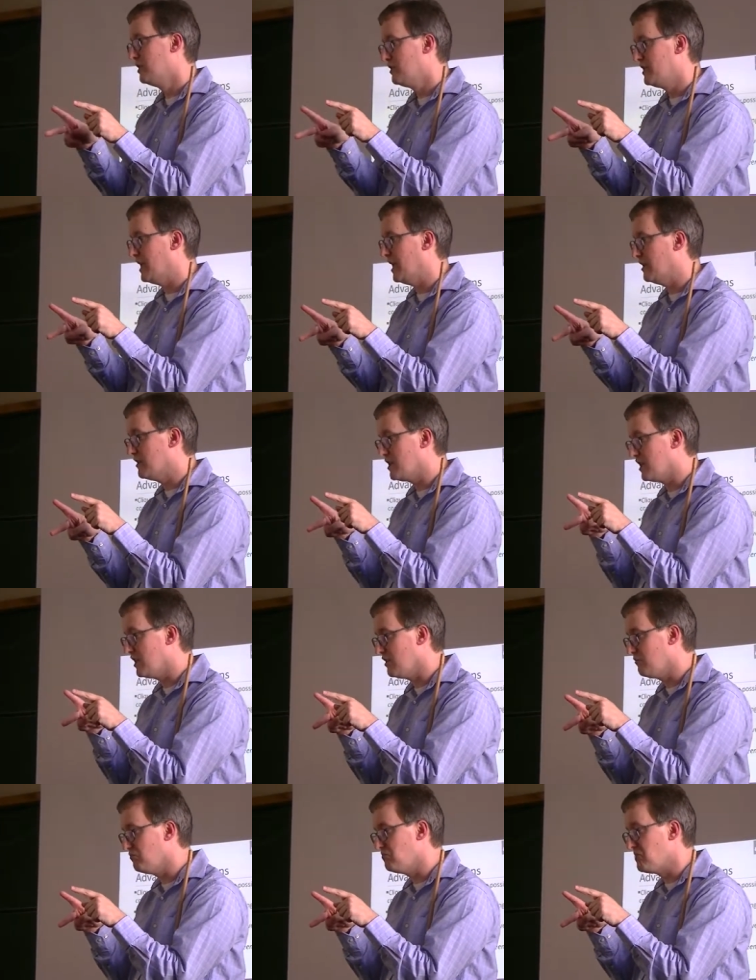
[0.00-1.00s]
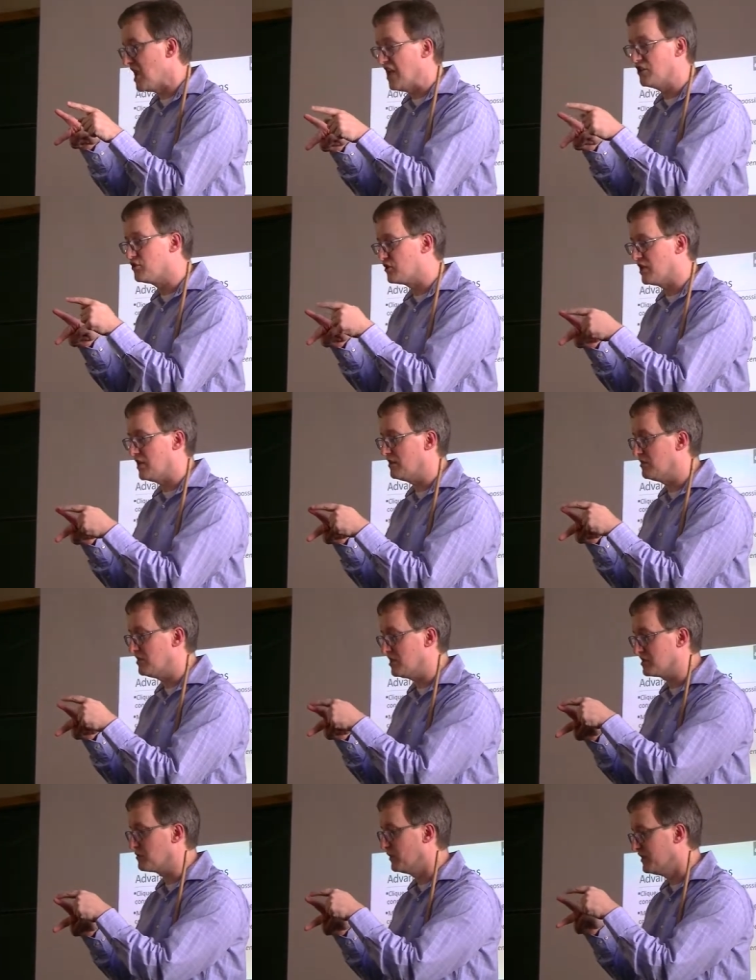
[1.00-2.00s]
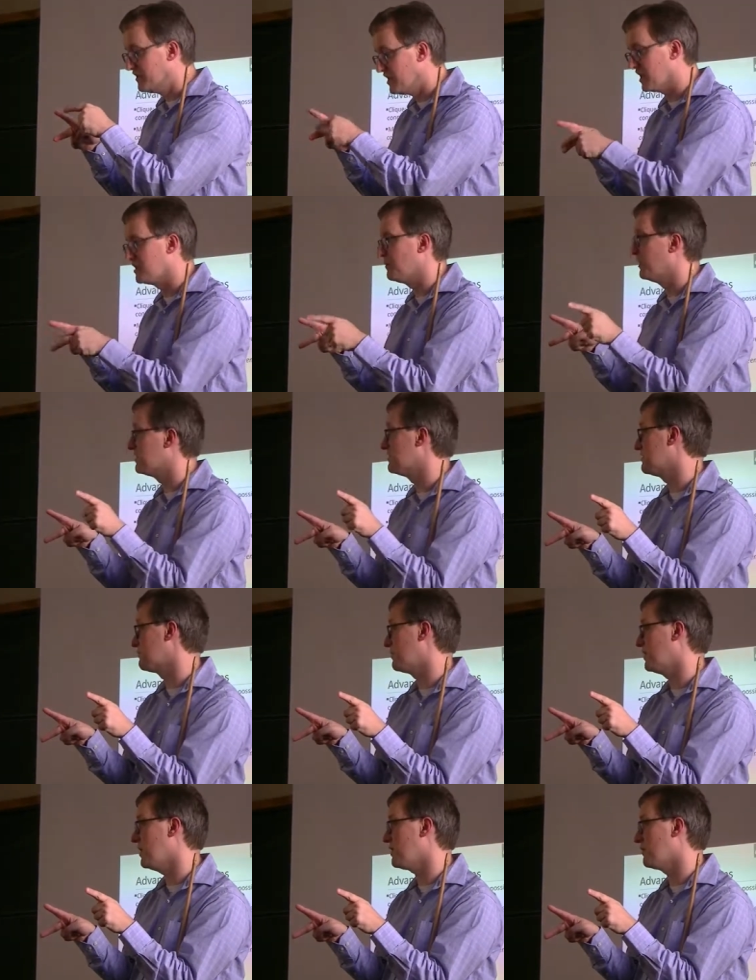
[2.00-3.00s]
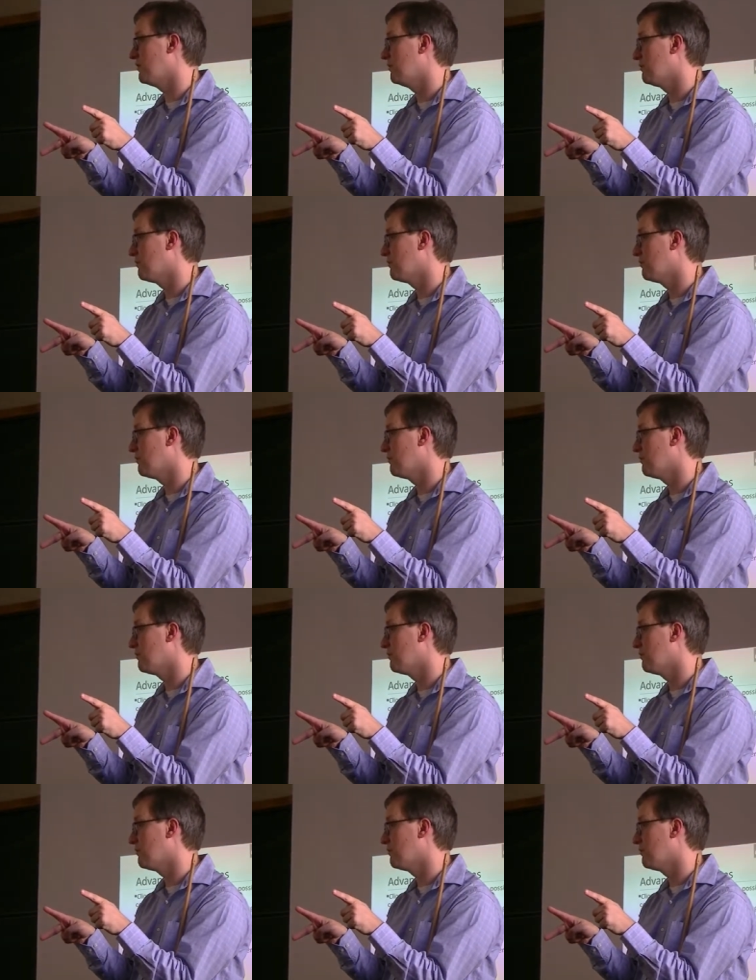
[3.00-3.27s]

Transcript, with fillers: than the edge that this one experiences with the other.